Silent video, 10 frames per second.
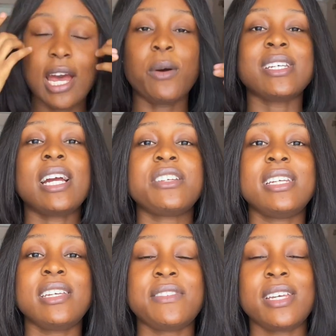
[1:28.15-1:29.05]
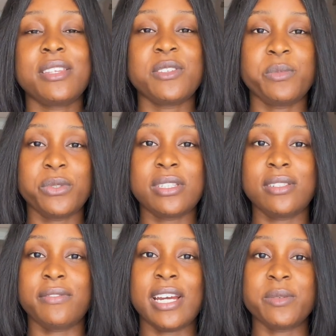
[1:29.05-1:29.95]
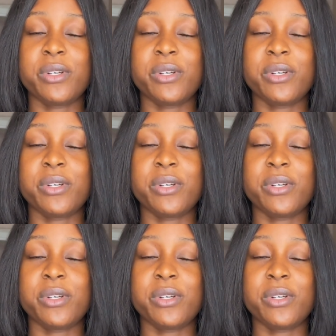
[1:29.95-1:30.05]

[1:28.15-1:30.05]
I was actually gifted this beauty device,